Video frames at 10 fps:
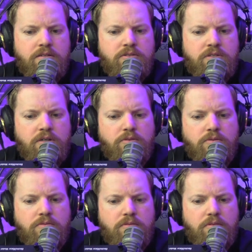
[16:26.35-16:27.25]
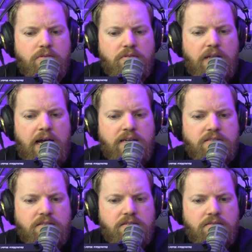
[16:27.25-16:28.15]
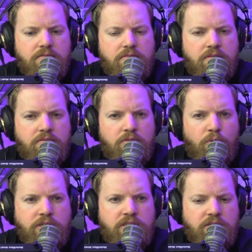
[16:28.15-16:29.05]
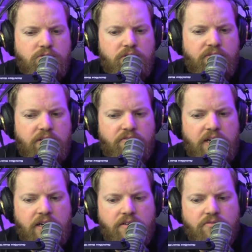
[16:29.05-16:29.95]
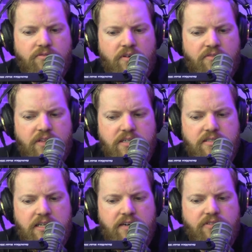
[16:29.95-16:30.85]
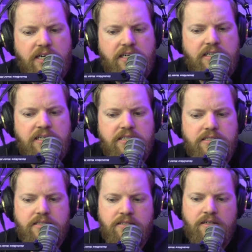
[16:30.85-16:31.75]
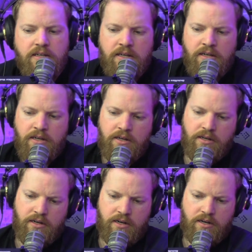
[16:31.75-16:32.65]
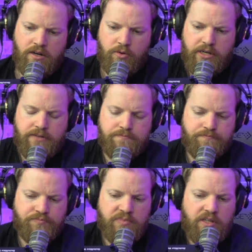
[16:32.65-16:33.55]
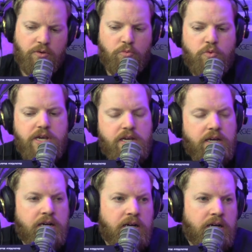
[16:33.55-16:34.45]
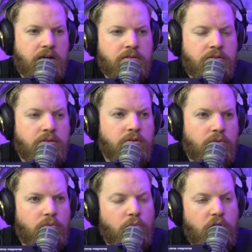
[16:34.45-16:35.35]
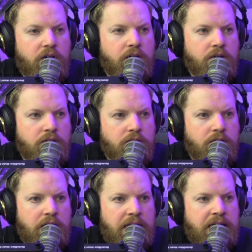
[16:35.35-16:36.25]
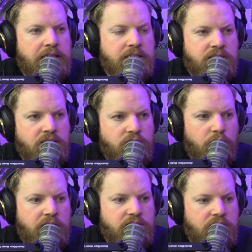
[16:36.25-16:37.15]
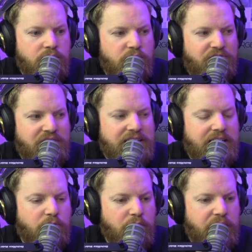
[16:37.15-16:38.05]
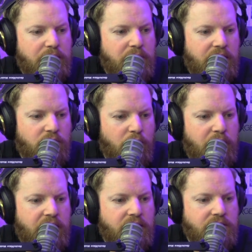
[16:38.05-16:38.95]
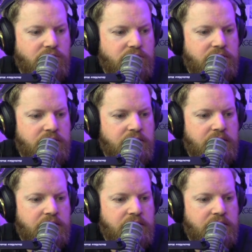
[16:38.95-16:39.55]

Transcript: So last question sort of in the vein of, of yeah. this that I've got is, okay, we, uh, we're in this situation. We feel like we're being micromanaged.